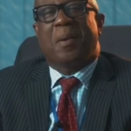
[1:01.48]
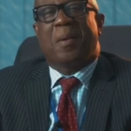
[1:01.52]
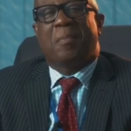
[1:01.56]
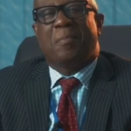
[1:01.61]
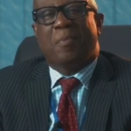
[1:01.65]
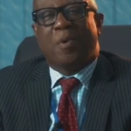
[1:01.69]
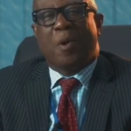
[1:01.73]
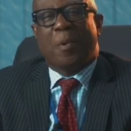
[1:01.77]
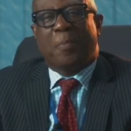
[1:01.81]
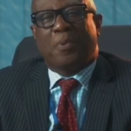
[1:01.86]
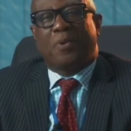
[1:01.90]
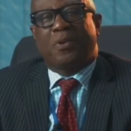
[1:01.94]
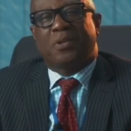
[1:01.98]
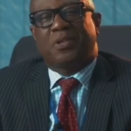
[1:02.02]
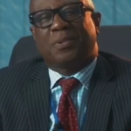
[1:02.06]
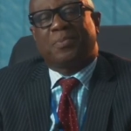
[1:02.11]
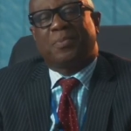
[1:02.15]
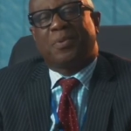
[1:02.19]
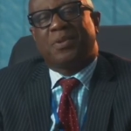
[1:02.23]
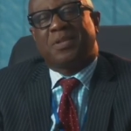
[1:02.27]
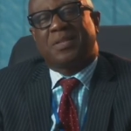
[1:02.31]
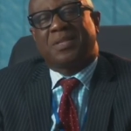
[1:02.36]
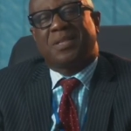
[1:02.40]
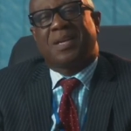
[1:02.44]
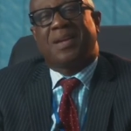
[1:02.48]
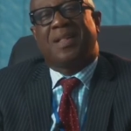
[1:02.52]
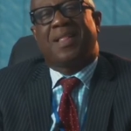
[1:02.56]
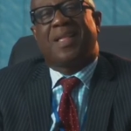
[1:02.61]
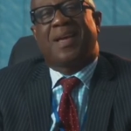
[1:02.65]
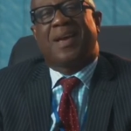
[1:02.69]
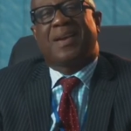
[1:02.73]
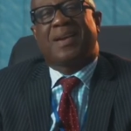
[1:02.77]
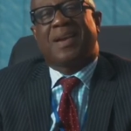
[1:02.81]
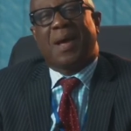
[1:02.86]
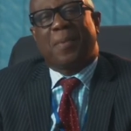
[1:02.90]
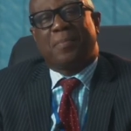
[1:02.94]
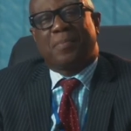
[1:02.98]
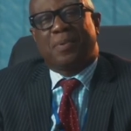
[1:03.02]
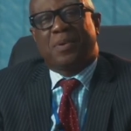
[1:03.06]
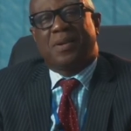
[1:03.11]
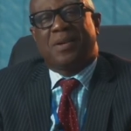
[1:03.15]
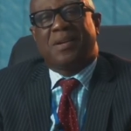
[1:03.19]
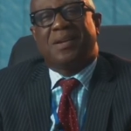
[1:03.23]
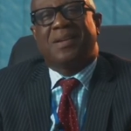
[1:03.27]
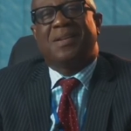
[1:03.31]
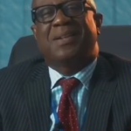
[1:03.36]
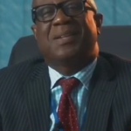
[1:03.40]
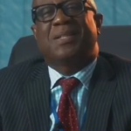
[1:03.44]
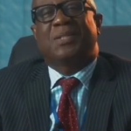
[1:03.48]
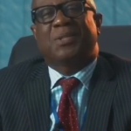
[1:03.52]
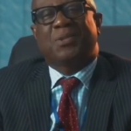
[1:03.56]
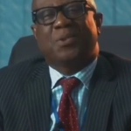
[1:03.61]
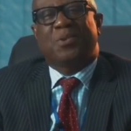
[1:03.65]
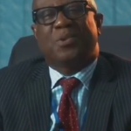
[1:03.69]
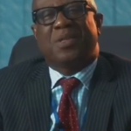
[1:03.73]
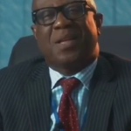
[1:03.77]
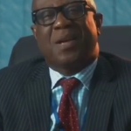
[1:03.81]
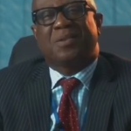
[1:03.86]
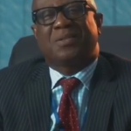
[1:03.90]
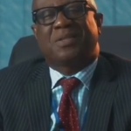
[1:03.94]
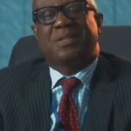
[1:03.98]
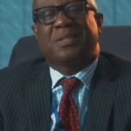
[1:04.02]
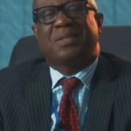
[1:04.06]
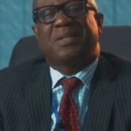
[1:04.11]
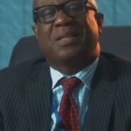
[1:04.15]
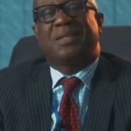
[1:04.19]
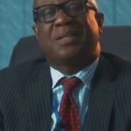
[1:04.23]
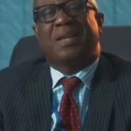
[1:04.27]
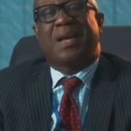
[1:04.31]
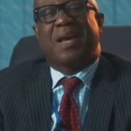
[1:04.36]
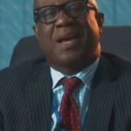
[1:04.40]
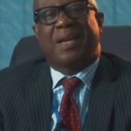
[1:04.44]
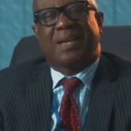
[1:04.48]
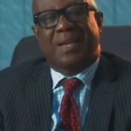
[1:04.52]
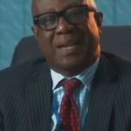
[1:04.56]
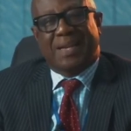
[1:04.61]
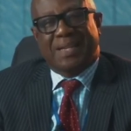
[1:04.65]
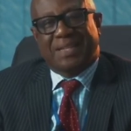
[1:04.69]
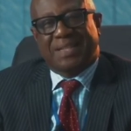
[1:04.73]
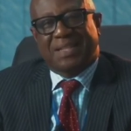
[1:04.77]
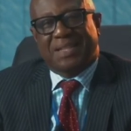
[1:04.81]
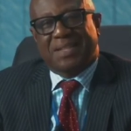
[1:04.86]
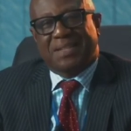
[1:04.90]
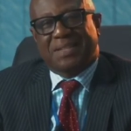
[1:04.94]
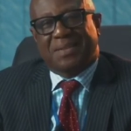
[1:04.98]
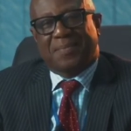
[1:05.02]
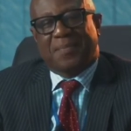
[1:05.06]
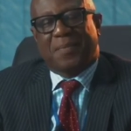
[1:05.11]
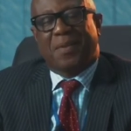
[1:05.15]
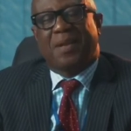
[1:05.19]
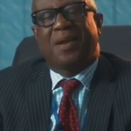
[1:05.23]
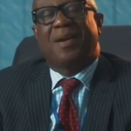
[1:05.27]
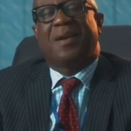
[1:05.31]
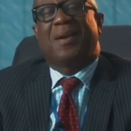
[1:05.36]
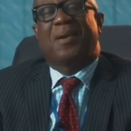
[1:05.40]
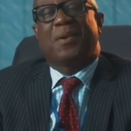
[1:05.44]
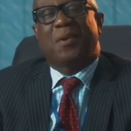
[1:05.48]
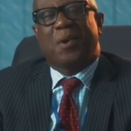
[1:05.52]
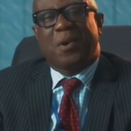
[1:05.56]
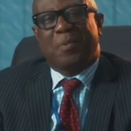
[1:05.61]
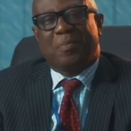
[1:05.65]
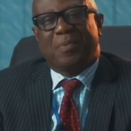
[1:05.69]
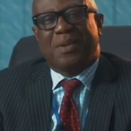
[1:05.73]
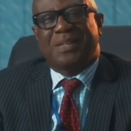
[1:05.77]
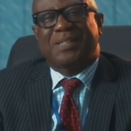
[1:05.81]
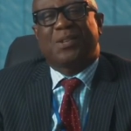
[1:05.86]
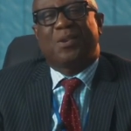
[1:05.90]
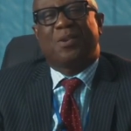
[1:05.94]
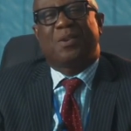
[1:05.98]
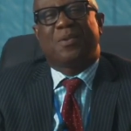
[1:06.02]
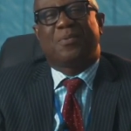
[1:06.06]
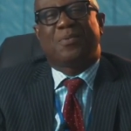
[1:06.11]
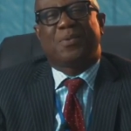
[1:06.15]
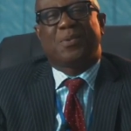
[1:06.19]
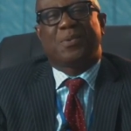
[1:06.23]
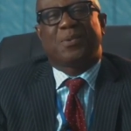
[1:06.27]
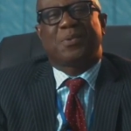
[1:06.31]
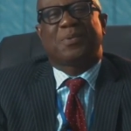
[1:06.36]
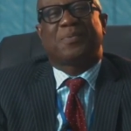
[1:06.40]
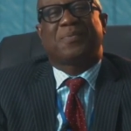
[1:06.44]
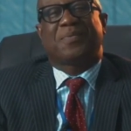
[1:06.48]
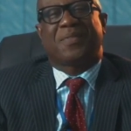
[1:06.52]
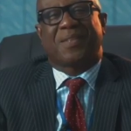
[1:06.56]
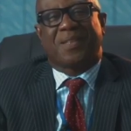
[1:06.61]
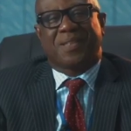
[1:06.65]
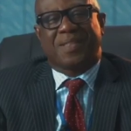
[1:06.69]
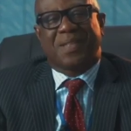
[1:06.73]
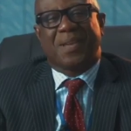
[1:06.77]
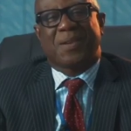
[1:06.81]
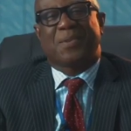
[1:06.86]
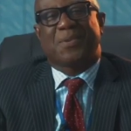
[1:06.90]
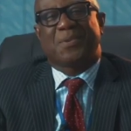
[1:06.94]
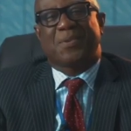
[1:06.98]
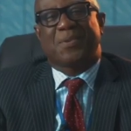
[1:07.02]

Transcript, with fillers: more prosperous and happier 2018. God bless all of you. Thank